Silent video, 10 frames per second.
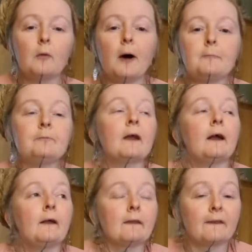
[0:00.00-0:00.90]
Well,
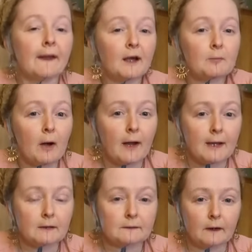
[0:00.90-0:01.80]
the thing about
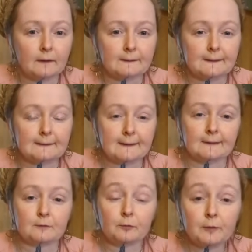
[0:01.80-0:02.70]
eggshells is that
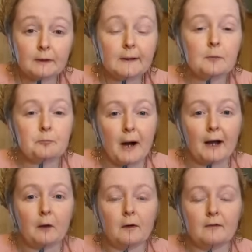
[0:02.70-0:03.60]
it's really
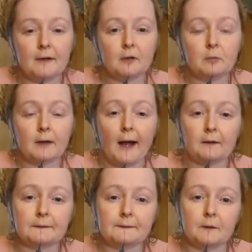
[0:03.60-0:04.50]
bioavailable
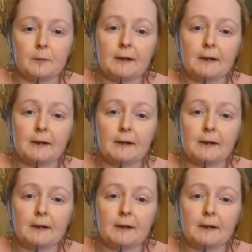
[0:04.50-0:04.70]
calcium,